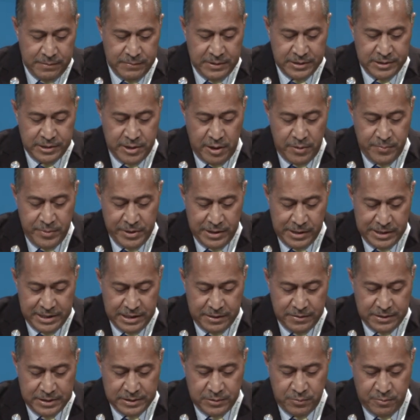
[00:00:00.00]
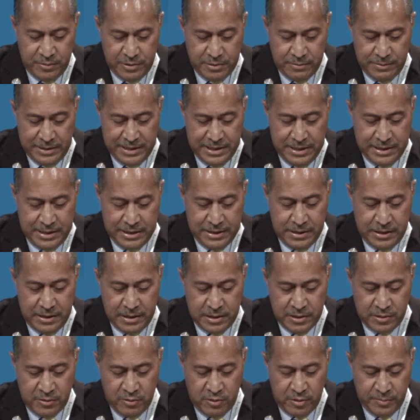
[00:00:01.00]
Disturbingly, this world-leading
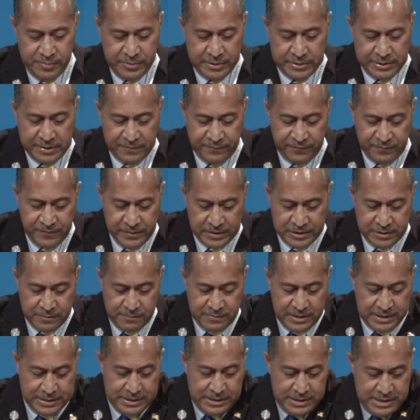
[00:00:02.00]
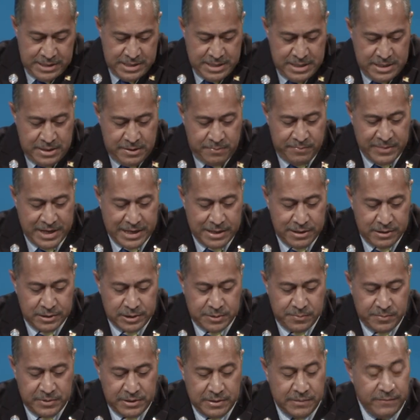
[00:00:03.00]
cooperative fisheries
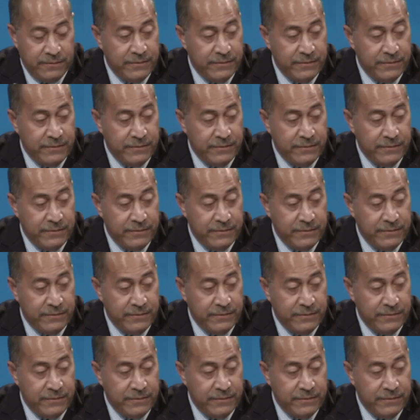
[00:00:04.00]
management